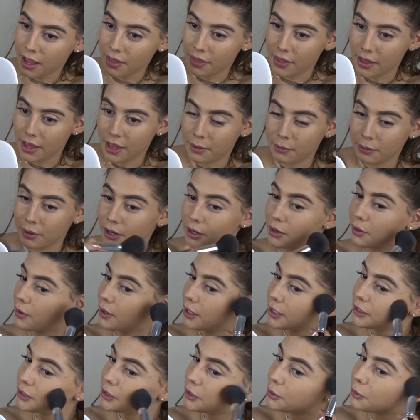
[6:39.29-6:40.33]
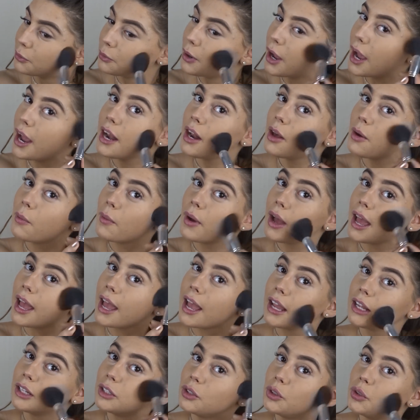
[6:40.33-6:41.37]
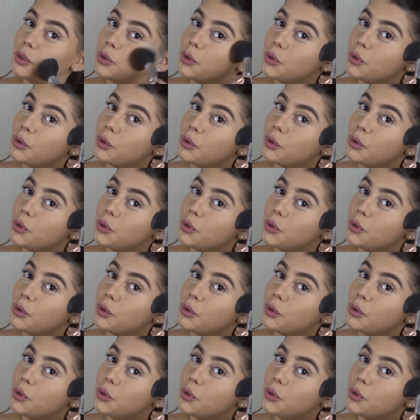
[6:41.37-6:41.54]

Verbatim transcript: and then we're going to right away